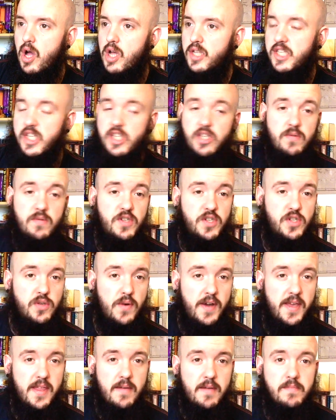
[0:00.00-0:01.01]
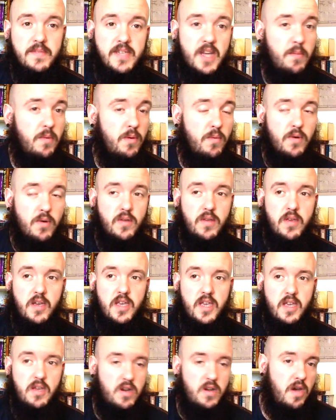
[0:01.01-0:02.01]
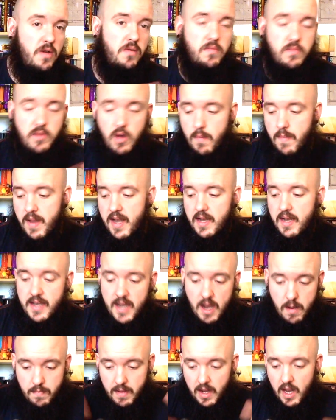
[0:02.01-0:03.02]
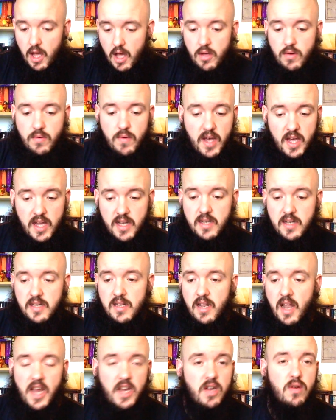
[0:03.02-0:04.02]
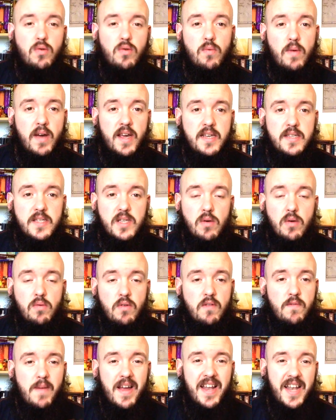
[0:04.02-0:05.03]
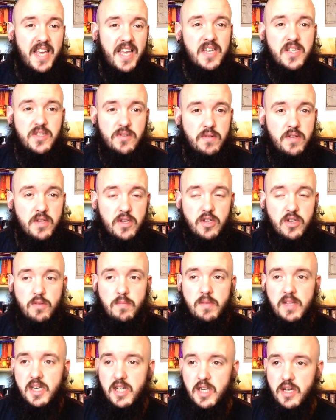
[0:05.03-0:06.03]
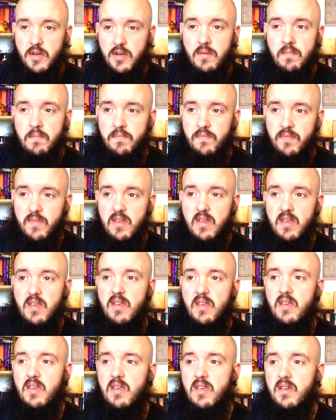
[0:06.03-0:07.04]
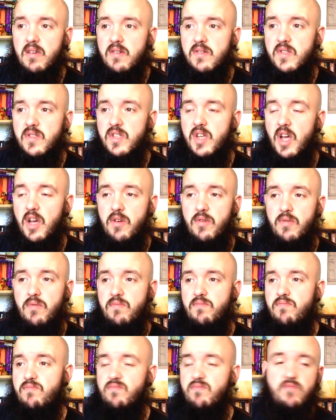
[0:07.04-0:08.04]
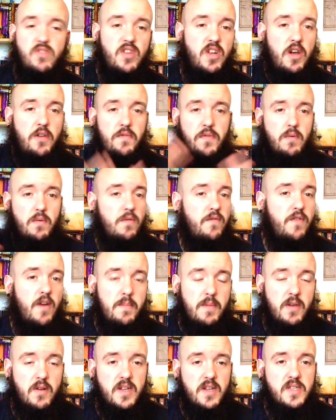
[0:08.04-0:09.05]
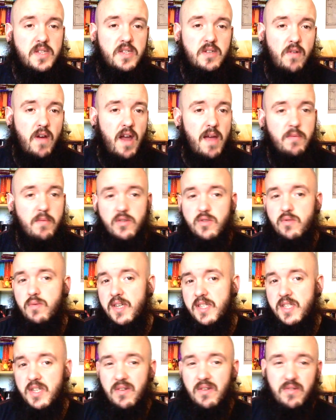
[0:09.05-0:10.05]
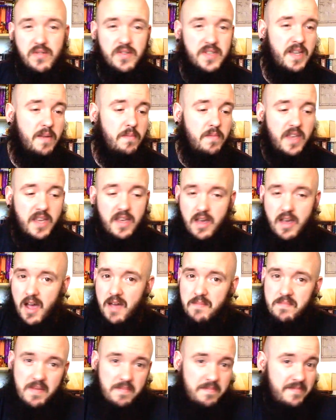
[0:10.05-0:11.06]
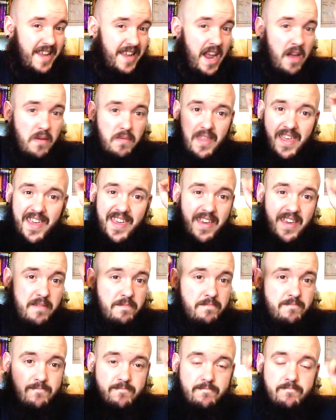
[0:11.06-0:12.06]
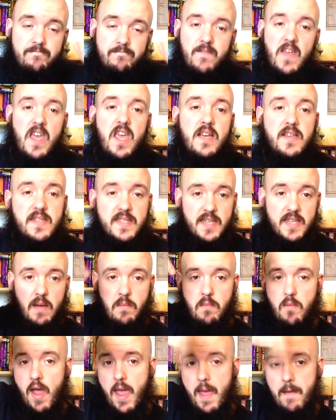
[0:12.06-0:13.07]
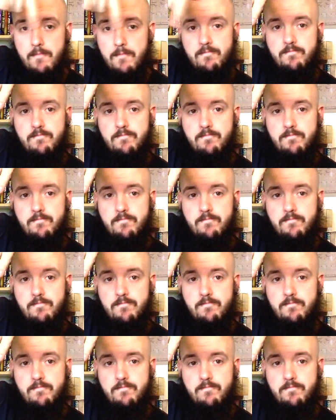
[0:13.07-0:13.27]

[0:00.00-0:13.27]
Did you enjoy them? Tell me what, you know, comment down below. And like always, all of my links are in the doobly-doo. So, you know, if you want to find me on Instagram or Twitter or something, I'm down there somewhere.